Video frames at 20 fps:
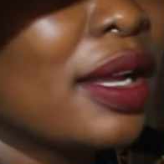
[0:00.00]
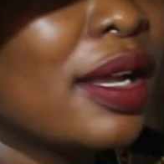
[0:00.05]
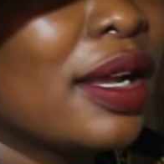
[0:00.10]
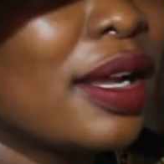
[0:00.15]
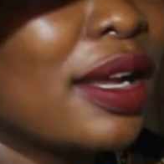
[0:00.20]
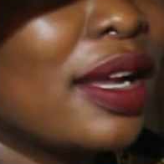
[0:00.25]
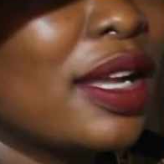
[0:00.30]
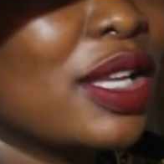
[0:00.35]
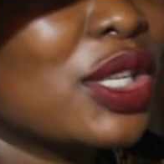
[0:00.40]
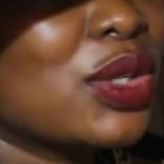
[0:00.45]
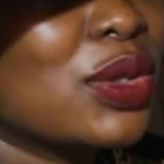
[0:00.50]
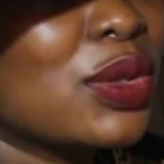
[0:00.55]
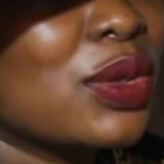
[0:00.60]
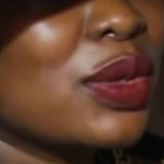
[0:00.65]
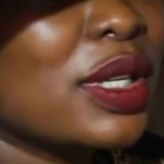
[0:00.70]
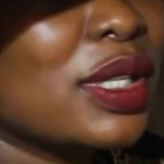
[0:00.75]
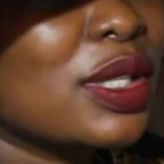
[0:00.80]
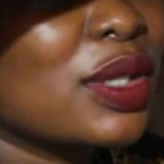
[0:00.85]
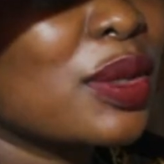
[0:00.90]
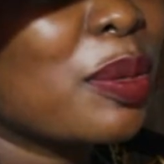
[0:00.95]
as soon
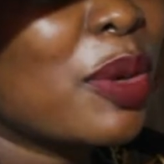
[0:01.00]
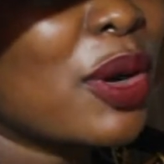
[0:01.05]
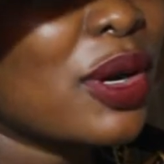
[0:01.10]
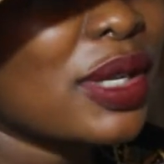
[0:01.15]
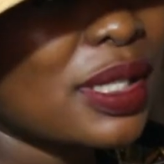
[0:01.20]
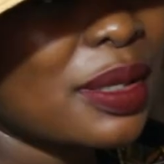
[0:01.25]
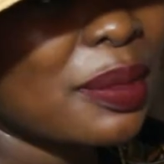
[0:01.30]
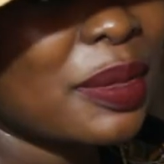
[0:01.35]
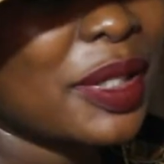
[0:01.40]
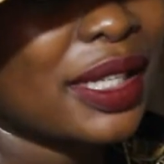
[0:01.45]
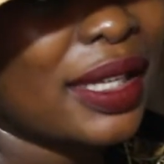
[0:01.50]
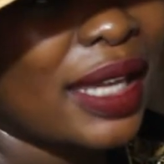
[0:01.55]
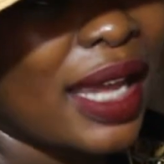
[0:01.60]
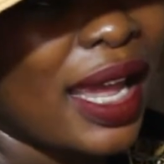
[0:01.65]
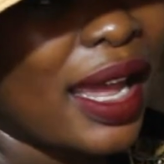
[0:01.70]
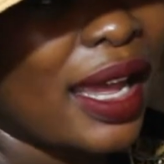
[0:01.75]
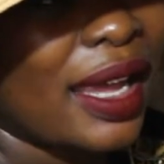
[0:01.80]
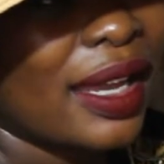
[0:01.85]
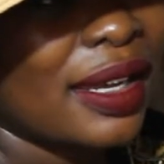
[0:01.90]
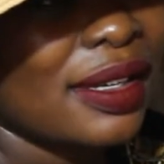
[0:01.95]
as you possibly
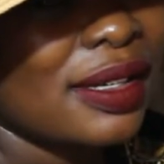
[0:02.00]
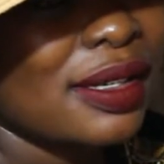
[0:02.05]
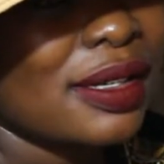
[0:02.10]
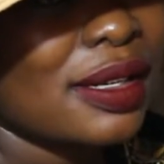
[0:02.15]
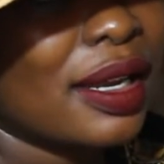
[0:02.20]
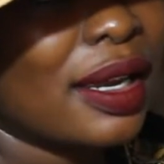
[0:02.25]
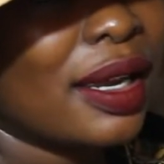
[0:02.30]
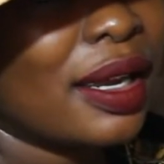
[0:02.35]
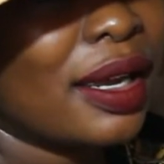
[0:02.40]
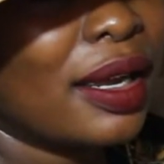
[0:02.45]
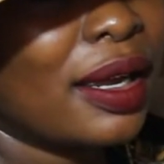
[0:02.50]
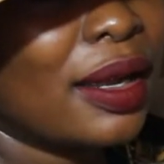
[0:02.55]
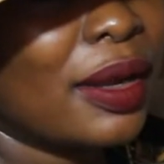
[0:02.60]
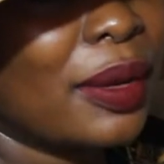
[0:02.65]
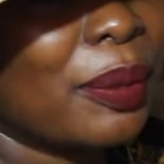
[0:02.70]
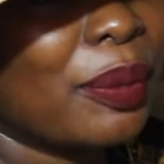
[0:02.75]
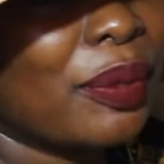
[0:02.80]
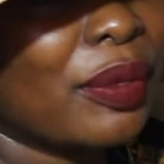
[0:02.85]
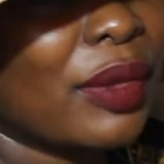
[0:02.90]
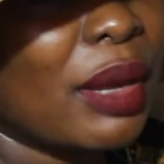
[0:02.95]
can.
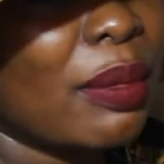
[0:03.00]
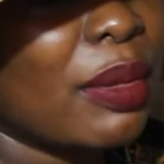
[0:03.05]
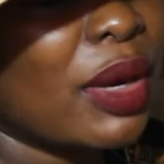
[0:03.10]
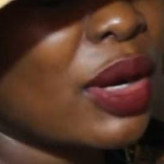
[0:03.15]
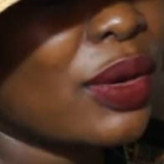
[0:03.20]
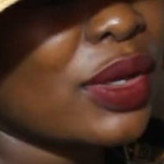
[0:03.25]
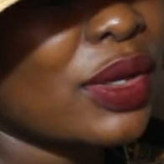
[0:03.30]
I'm like, what's